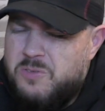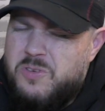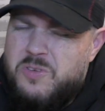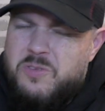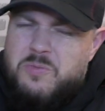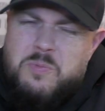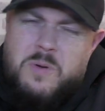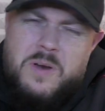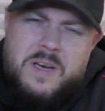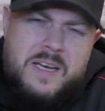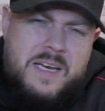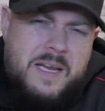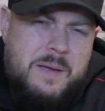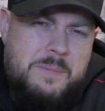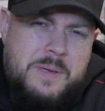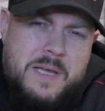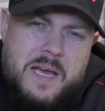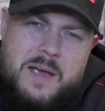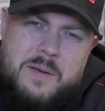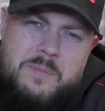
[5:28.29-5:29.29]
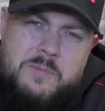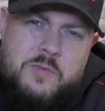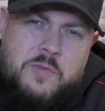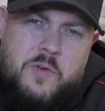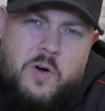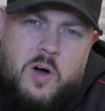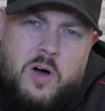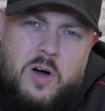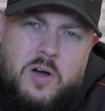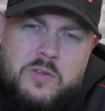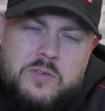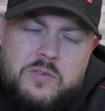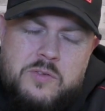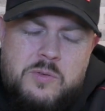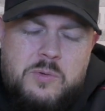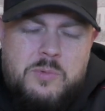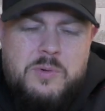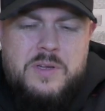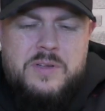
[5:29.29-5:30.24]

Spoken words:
just one of them games for Arsenal.